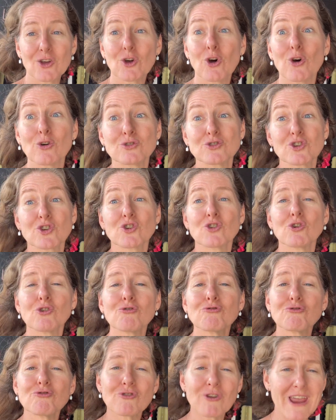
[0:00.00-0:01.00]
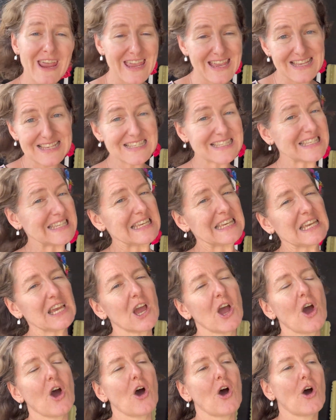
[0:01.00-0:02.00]
goes crazy
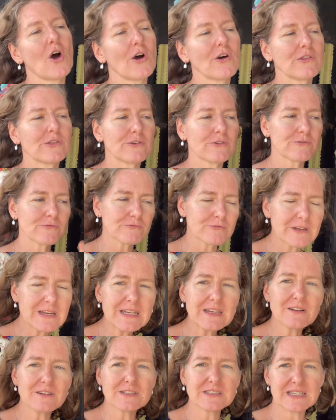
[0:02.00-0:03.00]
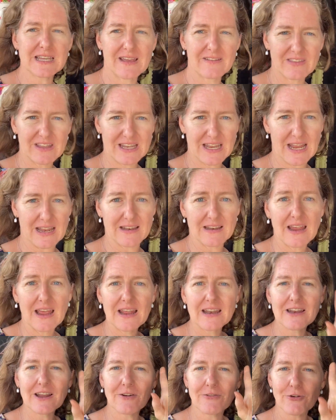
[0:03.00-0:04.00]
on the real Day of the Dead.
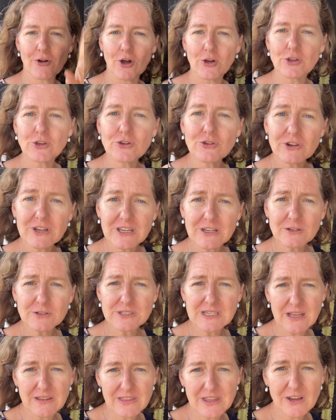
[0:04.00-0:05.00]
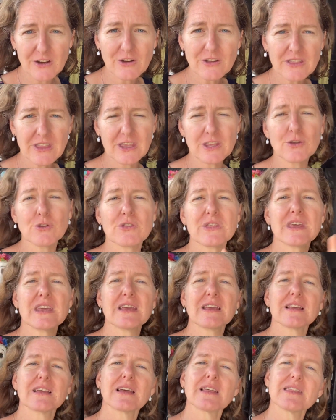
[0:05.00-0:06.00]
Now for all you gringos out there that you
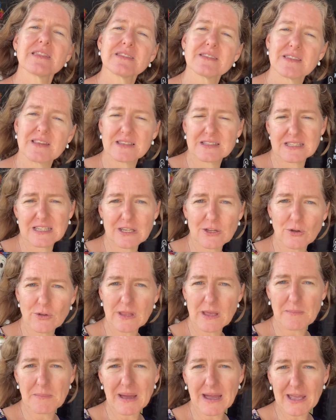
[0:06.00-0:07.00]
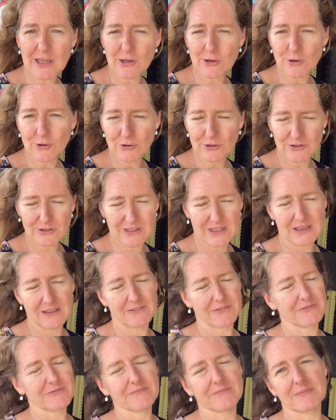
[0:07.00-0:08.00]
think Cinco de Mayo, you think
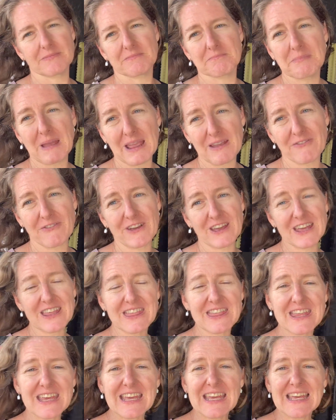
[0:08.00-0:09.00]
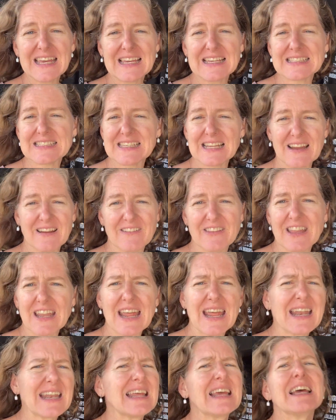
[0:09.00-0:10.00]
May 5th is Day of the
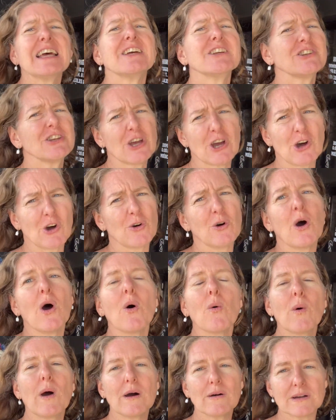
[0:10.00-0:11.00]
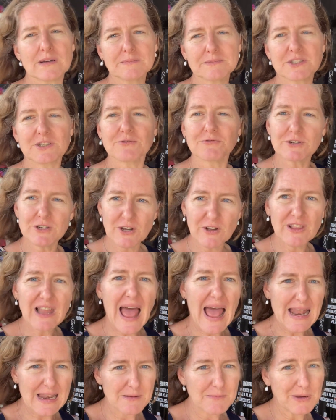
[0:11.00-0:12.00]
Dead, no. Welcome to real
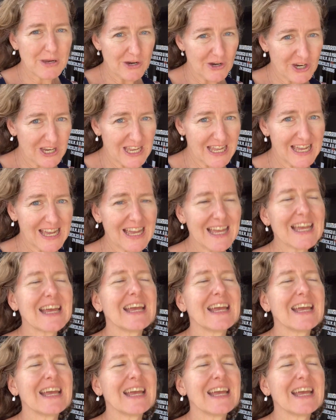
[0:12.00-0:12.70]
Latin America.